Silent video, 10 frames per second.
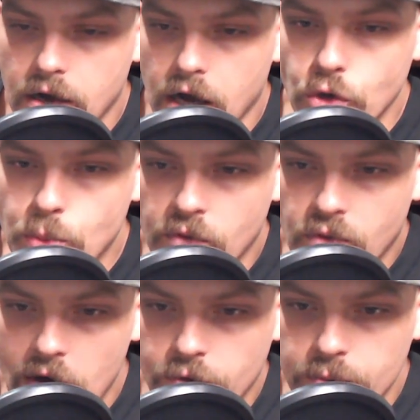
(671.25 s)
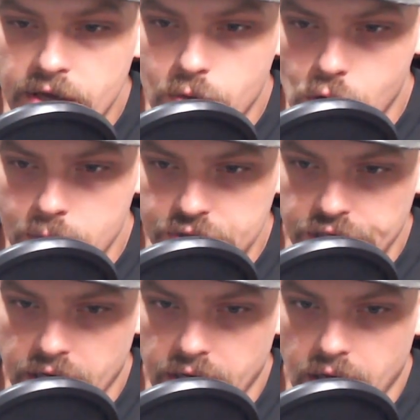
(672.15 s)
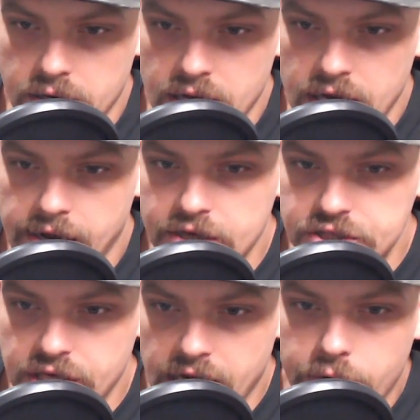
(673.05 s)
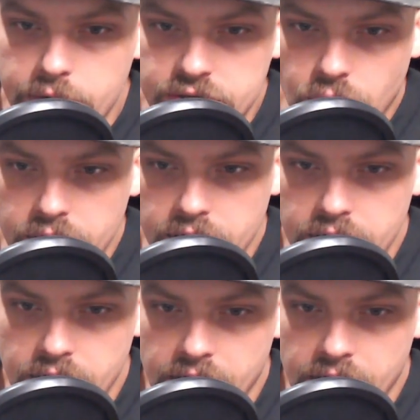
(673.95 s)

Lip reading: a group of riflemen or a machine gun engaging an area target.